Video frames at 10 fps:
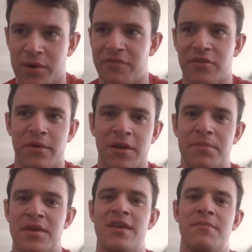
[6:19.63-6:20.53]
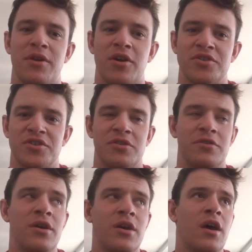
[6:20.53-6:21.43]
whatever it might be but
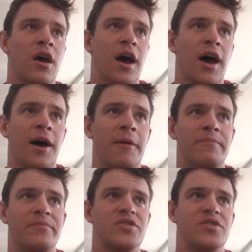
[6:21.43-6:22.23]
also um,